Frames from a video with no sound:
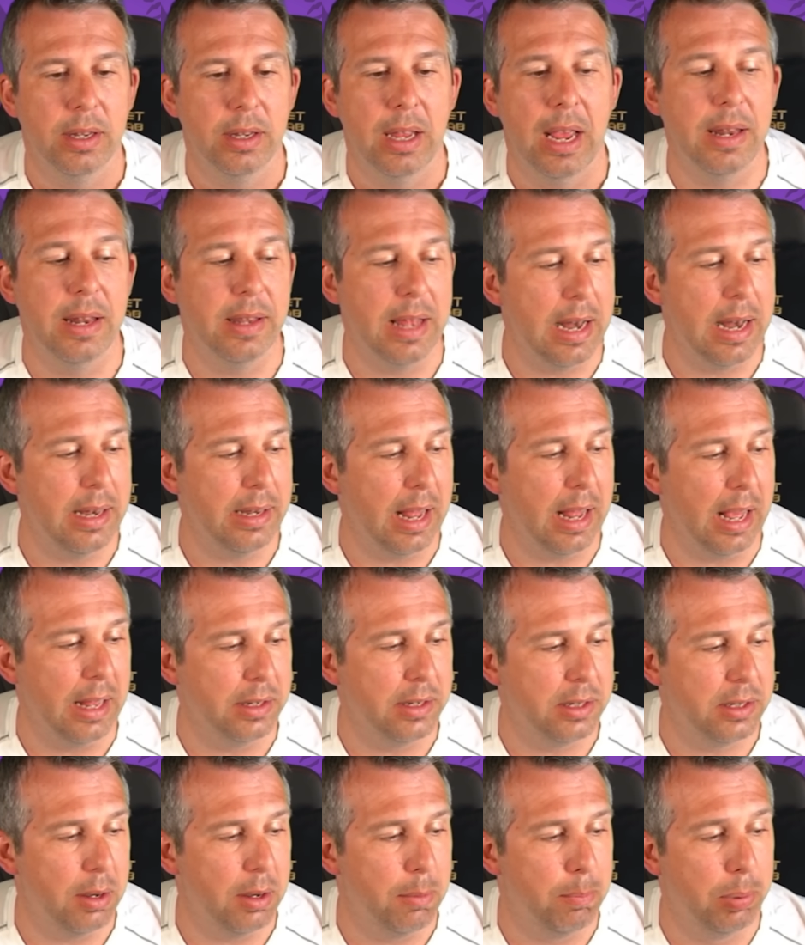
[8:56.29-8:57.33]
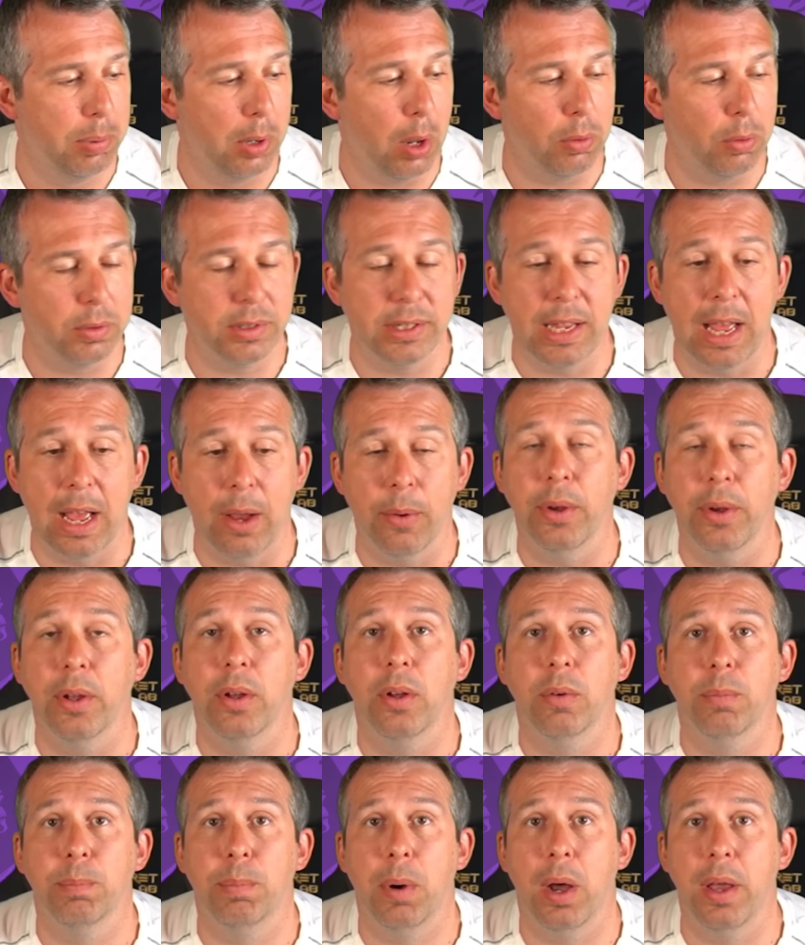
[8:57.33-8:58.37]
it then gets blocked out
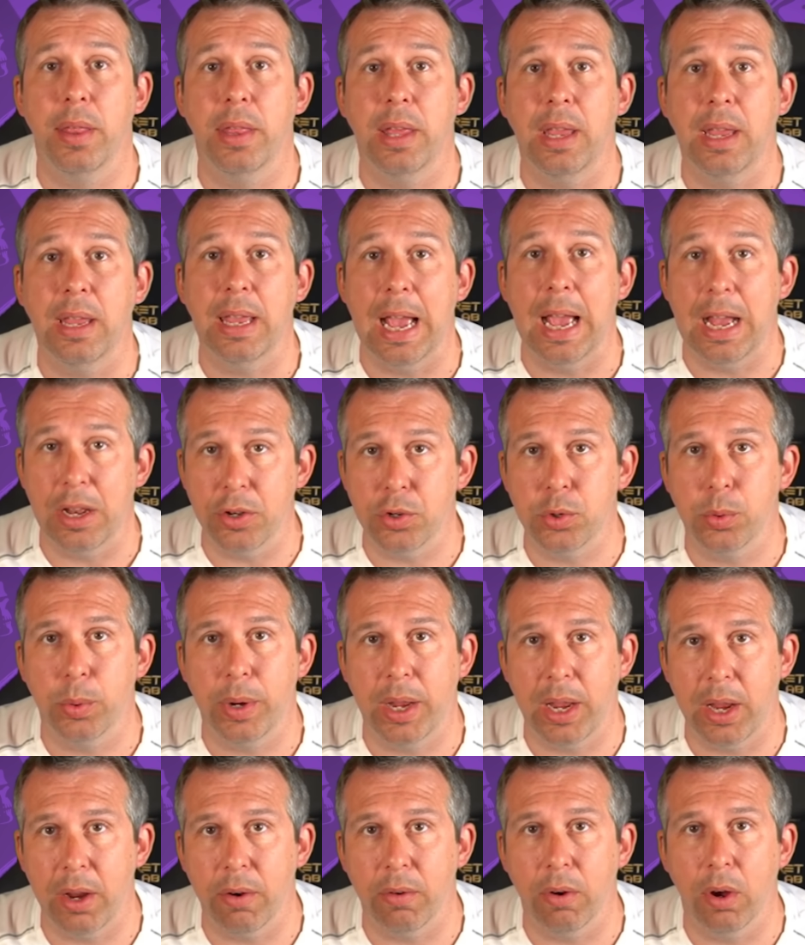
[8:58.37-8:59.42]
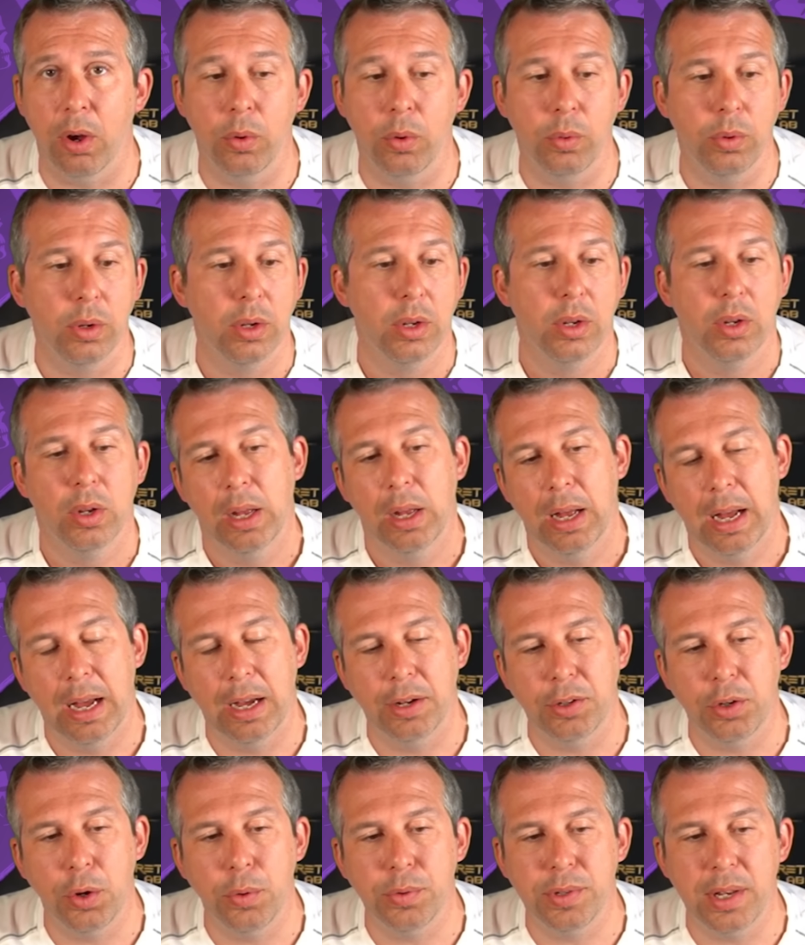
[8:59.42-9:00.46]
by the actual hero
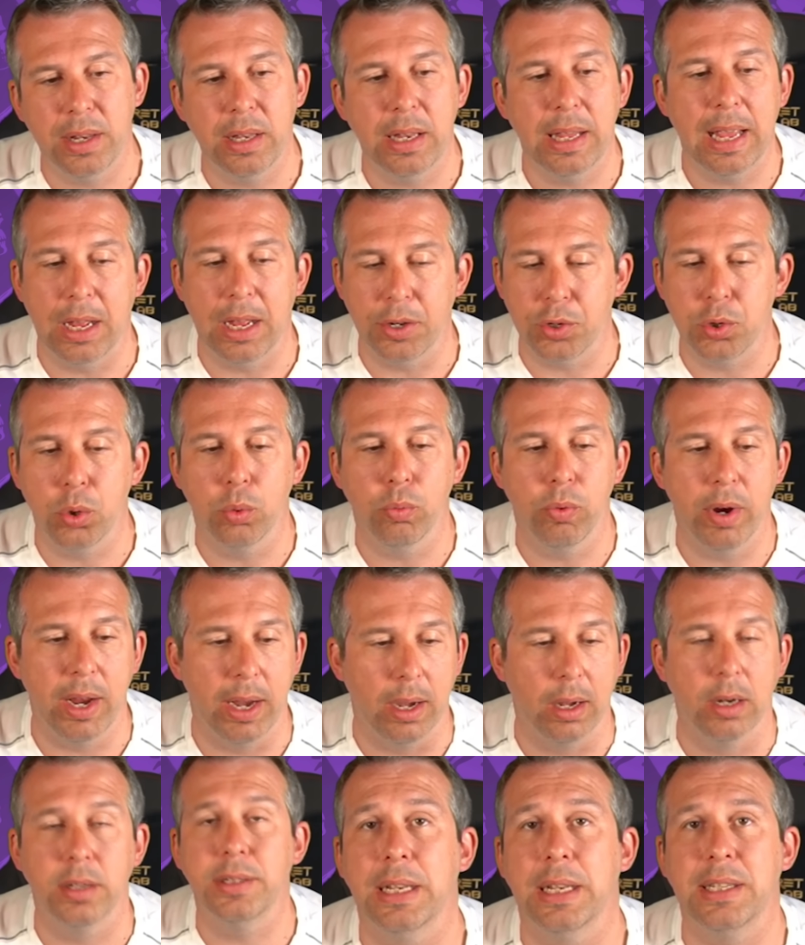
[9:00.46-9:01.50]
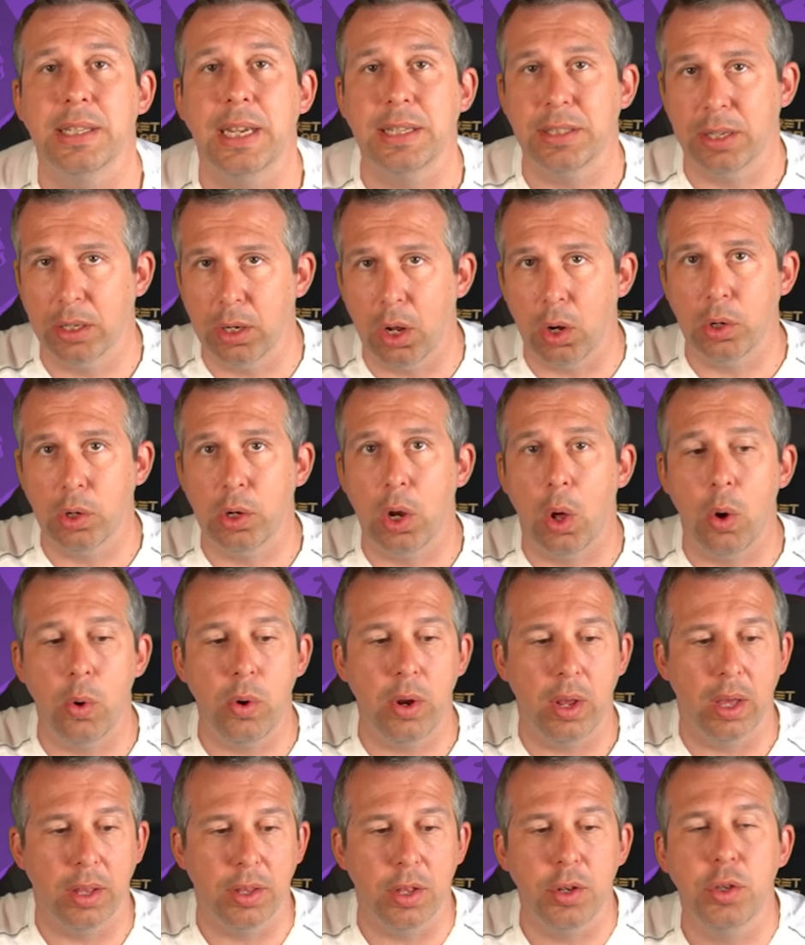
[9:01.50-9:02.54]
using the actual rig, that takes a lot
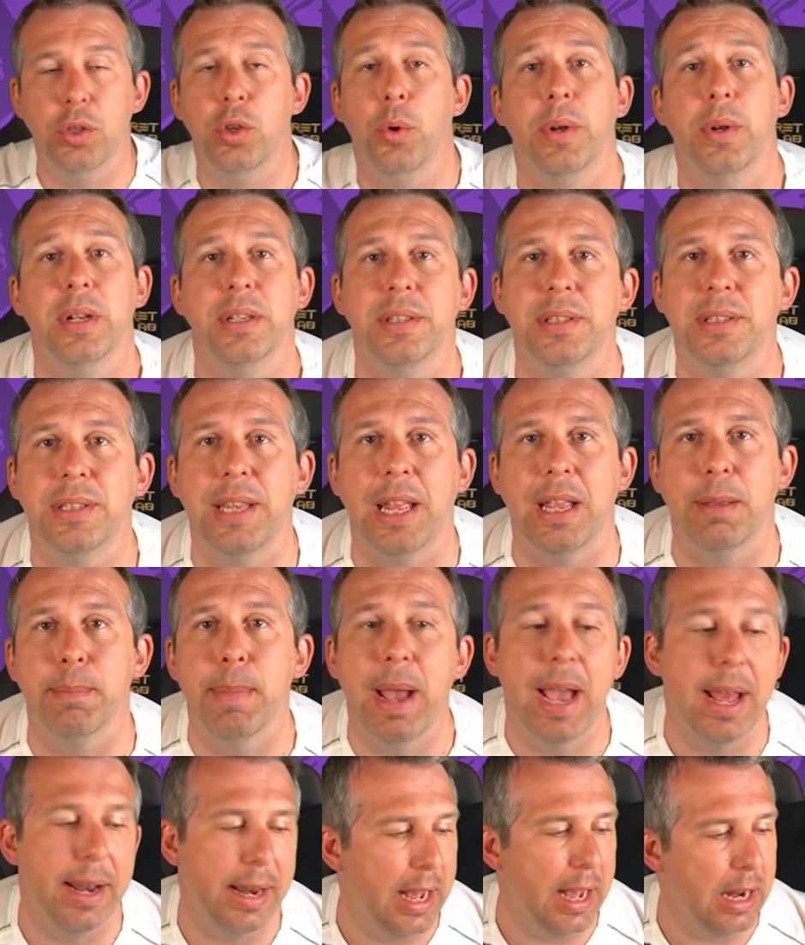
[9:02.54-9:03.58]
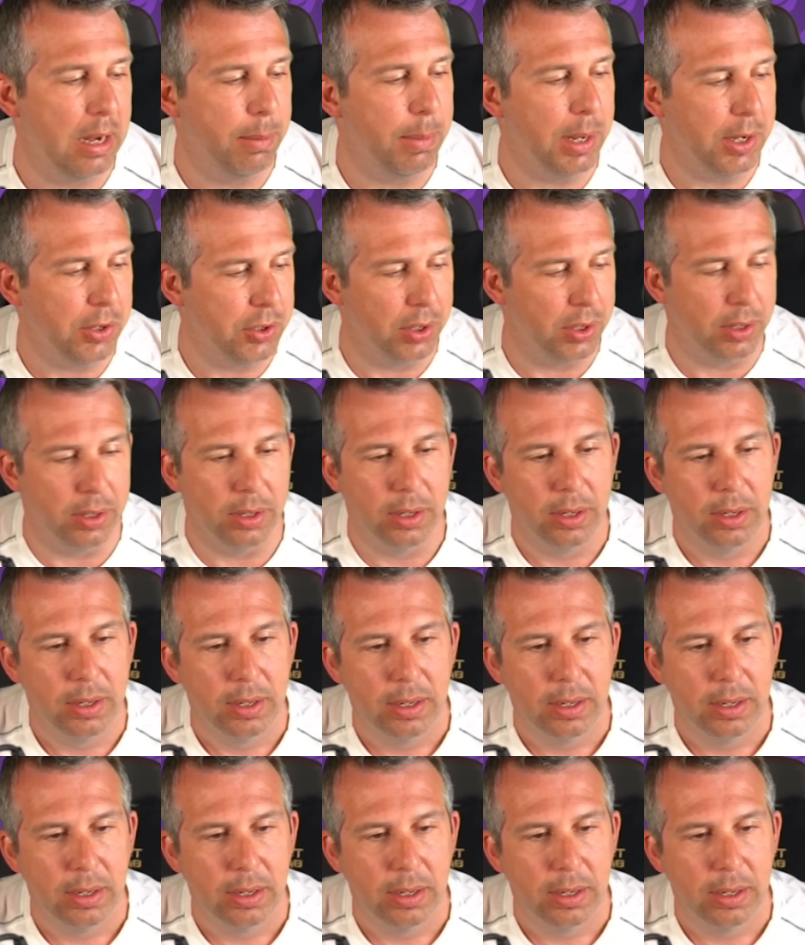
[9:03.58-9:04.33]
longer than doing a stickman animation.